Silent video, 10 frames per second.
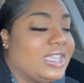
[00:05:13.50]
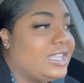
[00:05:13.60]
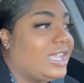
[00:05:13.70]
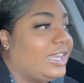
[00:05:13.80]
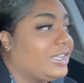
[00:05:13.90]

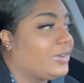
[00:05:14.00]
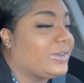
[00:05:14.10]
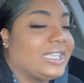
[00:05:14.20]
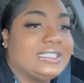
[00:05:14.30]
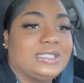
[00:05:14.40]
Not a
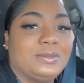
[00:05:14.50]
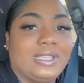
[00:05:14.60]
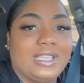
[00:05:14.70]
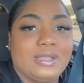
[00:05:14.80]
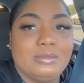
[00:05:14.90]
crazy
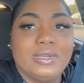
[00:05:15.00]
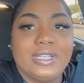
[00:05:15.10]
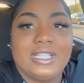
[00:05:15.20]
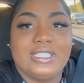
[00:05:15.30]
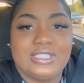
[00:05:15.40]
week,
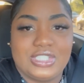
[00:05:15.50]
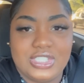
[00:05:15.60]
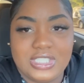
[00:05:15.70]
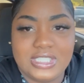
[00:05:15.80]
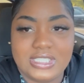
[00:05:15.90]
but it's
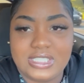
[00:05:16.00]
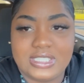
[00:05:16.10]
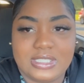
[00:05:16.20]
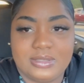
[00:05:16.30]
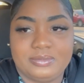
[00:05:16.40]
just,
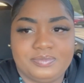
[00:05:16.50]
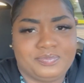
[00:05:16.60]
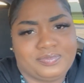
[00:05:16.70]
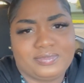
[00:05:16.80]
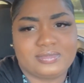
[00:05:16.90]

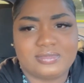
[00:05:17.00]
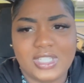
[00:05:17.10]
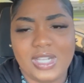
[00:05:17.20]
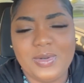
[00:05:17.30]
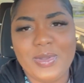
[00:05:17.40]

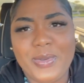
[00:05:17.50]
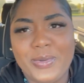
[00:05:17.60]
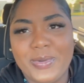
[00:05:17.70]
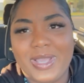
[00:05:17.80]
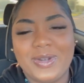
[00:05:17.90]
I don't
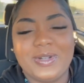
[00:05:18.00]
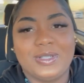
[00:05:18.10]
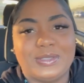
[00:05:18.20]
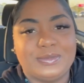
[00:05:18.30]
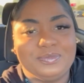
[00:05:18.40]
know, I don't
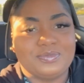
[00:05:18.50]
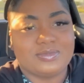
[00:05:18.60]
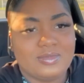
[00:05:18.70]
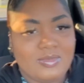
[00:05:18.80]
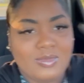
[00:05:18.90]
know.
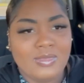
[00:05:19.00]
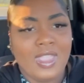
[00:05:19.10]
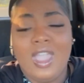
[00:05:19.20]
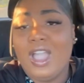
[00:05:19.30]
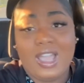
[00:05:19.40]

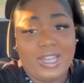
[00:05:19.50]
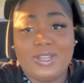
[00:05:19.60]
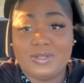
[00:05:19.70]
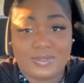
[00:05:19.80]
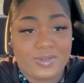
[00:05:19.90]
All I
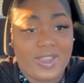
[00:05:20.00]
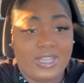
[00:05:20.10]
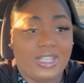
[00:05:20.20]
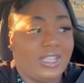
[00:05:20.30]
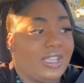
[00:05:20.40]
know is
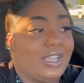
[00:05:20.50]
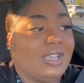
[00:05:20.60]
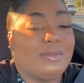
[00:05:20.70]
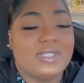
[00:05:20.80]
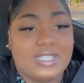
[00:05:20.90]
Friday.
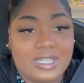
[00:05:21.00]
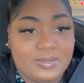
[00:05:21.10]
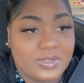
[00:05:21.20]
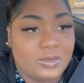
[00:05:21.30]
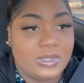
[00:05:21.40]
I'm excited
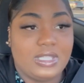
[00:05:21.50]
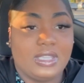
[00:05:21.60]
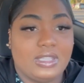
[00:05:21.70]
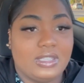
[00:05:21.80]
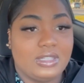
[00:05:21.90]
for the
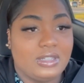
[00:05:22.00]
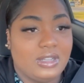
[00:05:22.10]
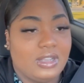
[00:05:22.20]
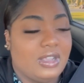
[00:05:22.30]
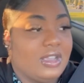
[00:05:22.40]

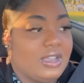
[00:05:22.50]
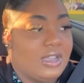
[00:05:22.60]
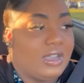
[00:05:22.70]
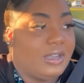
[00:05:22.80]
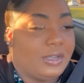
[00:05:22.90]

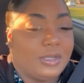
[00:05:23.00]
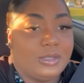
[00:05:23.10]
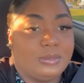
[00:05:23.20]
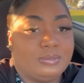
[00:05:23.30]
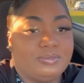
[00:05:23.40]
weekend.
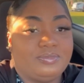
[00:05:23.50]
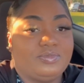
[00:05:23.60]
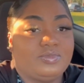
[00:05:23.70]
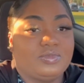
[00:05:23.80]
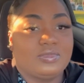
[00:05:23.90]

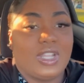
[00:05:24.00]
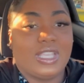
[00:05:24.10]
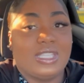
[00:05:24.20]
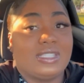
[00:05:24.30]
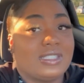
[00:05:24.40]
Um, I
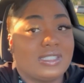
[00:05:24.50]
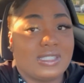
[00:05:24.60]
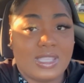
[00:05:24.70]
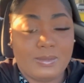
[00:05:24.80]
get to sleep